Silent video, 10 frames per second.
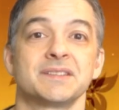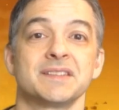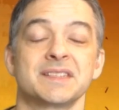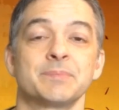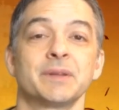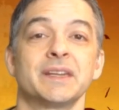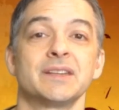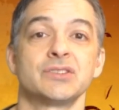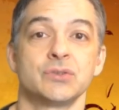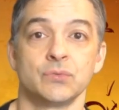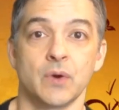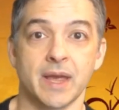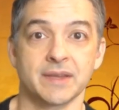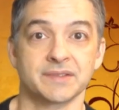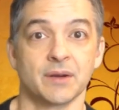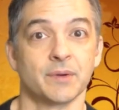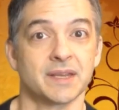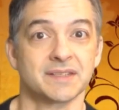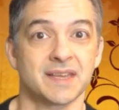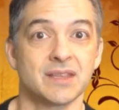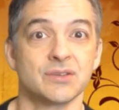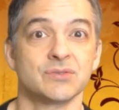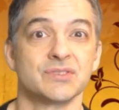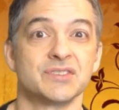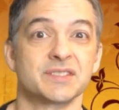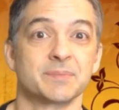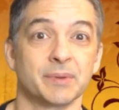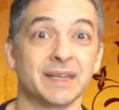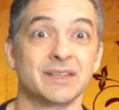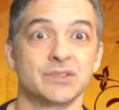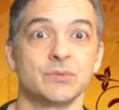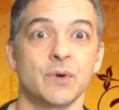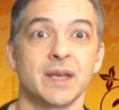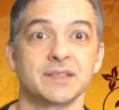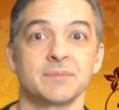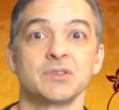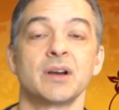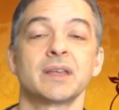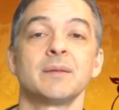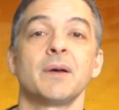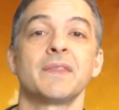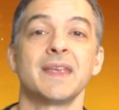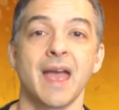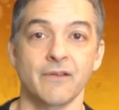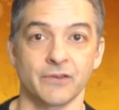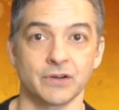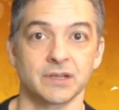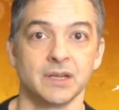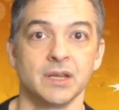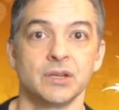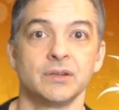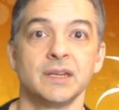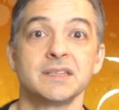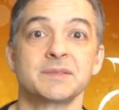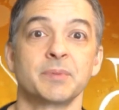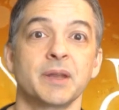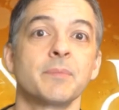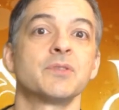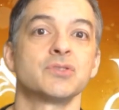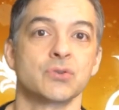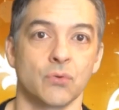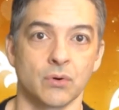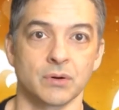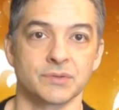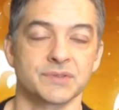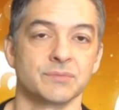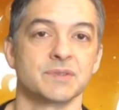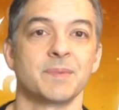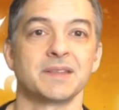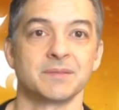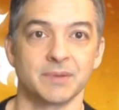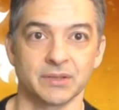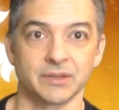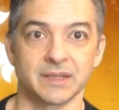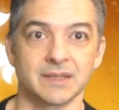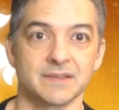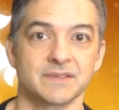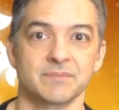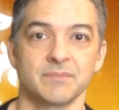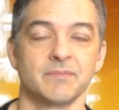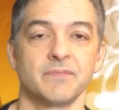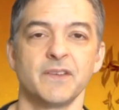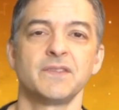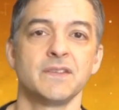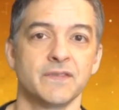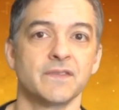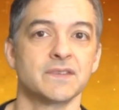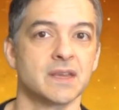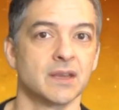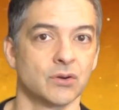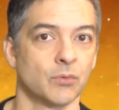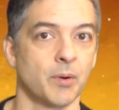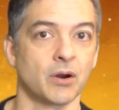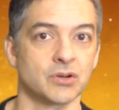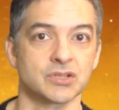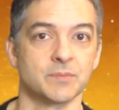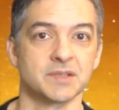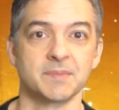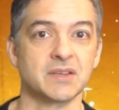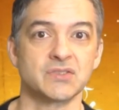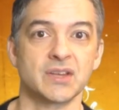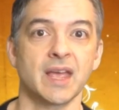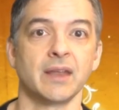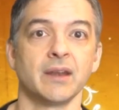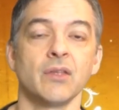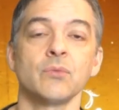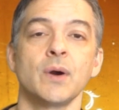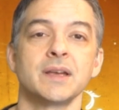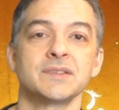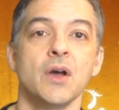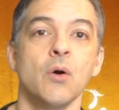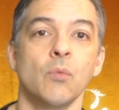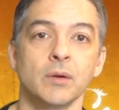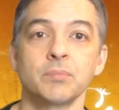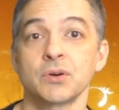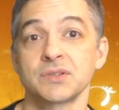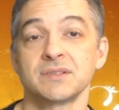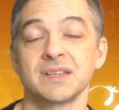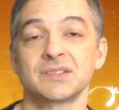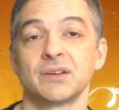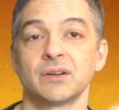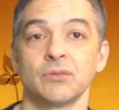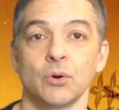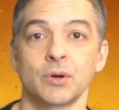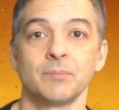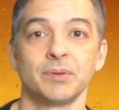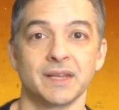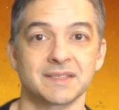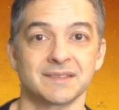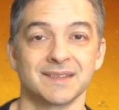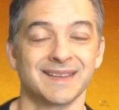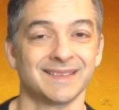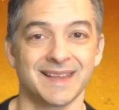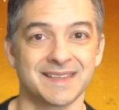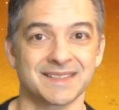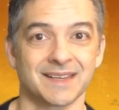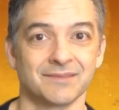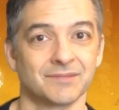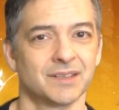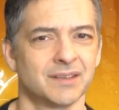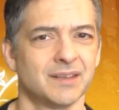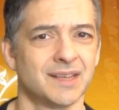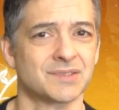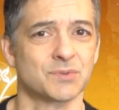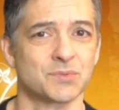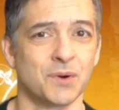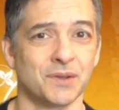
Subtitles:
to split it two ways. Now, when I say that you should split it two ways, I'm talking about the effort. You need to split up the chores, the responsibilities, 50-50 in your partnership as best you can. Otherwise, one person is going to grow complacent and lazy. Can you guess which